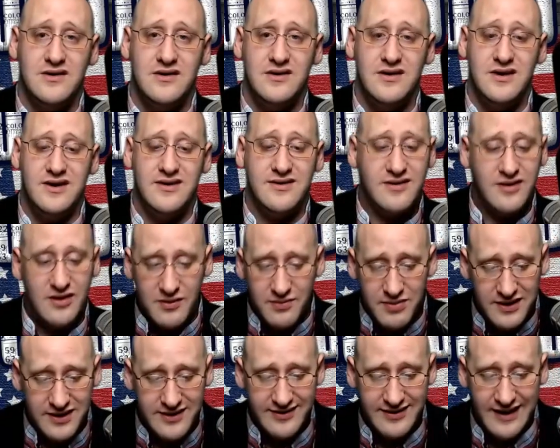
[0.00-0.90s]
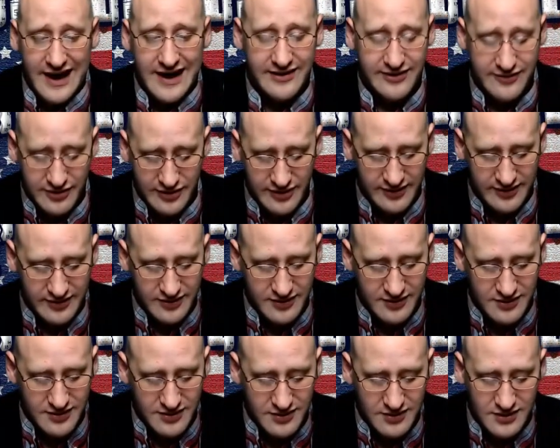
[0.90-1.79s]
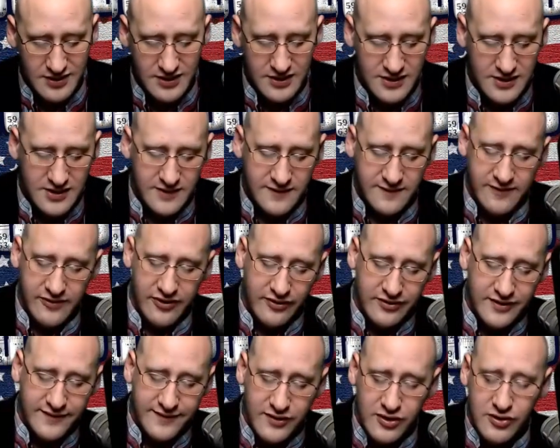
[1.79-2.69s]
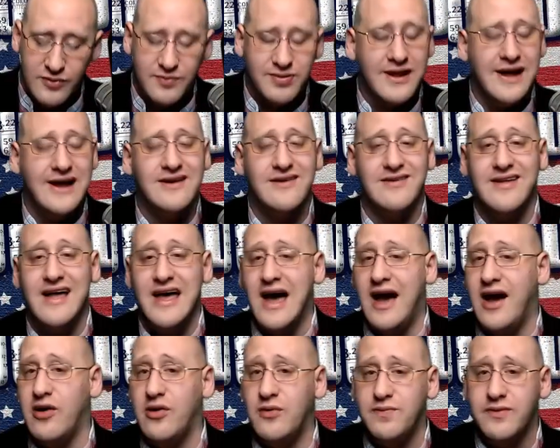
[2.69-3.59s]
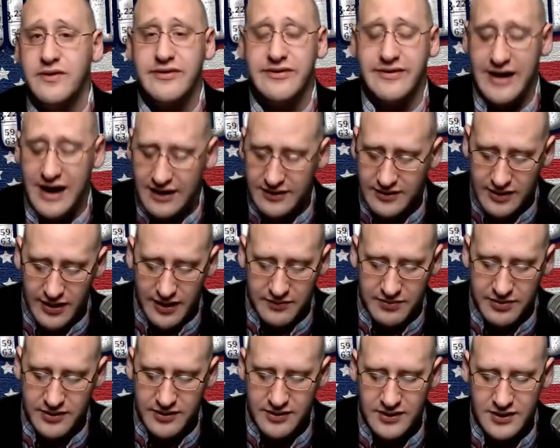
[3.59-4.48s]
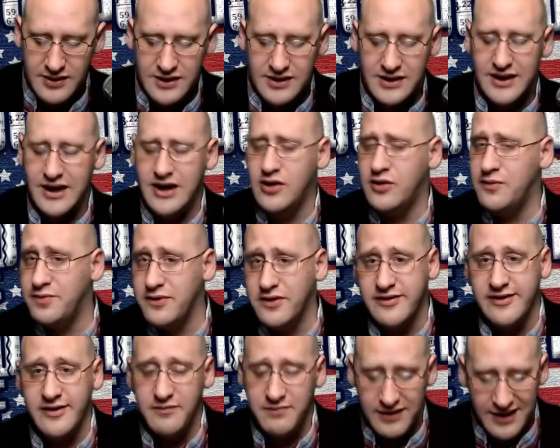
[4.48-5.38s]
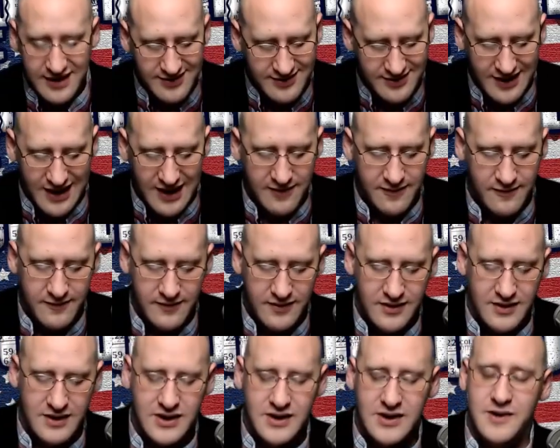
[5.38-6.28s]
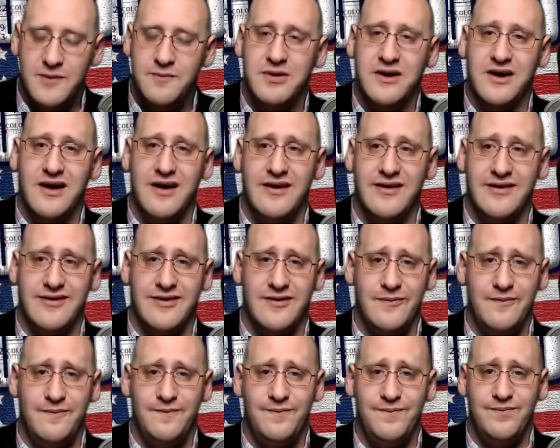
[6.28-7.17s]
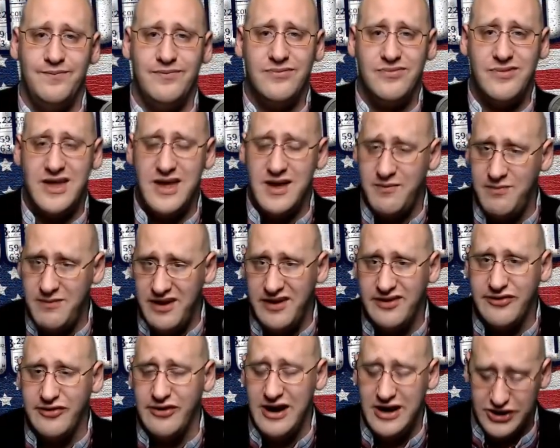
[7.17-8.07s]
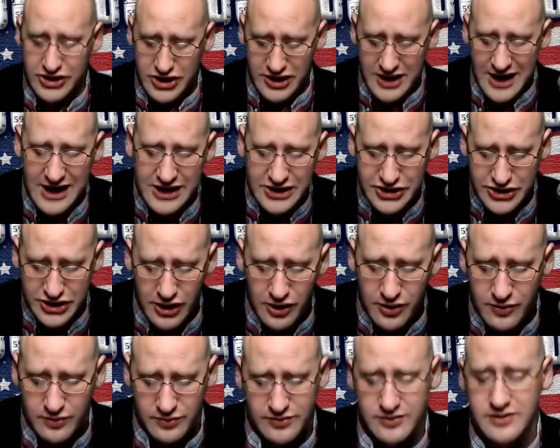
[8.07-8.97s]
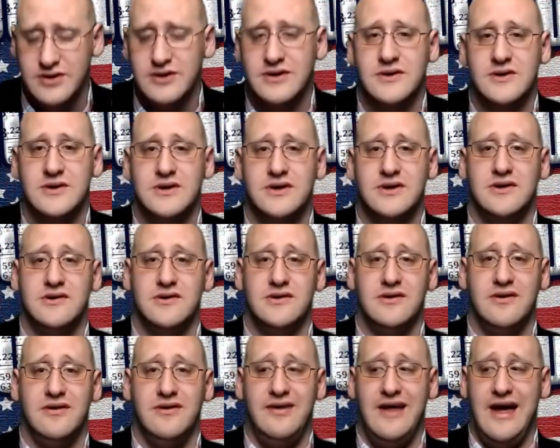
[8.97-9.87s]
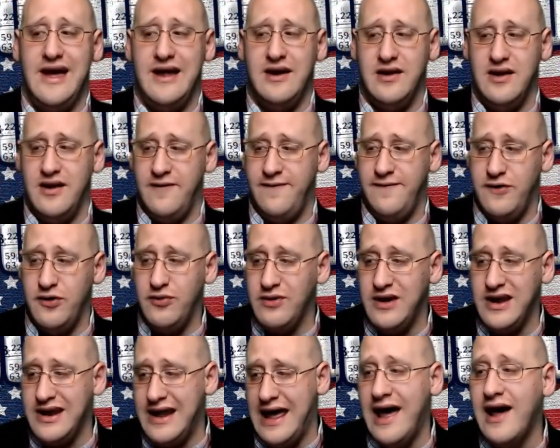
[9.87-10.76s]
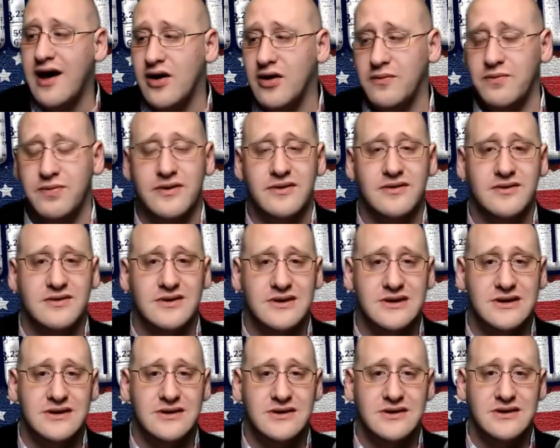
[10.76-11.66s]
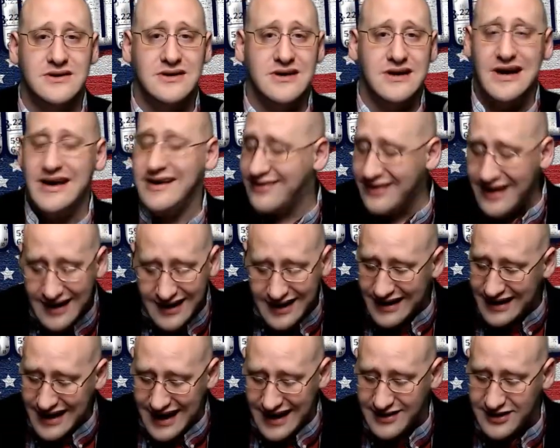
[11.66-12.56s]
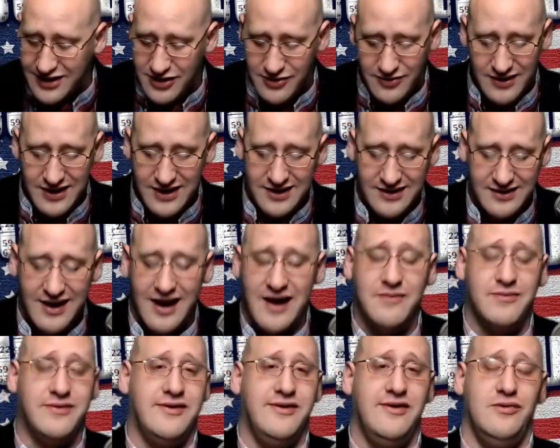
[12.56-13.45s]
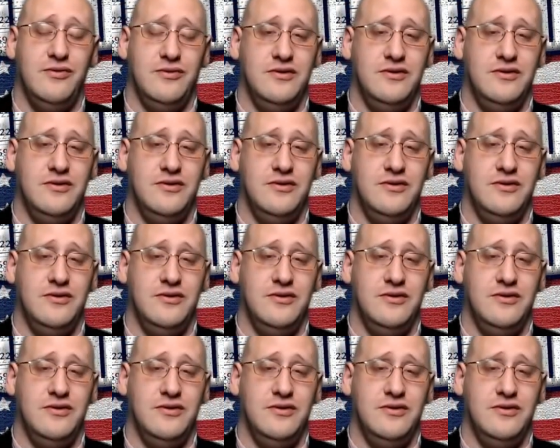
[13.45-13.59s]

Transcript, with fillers: it's going to be disastrous. For those of you who plan to stay, I hope you're stocked up and I hope you're someplace safe, because the administration has shown that if you need help, it's not going to get to you anytime soon.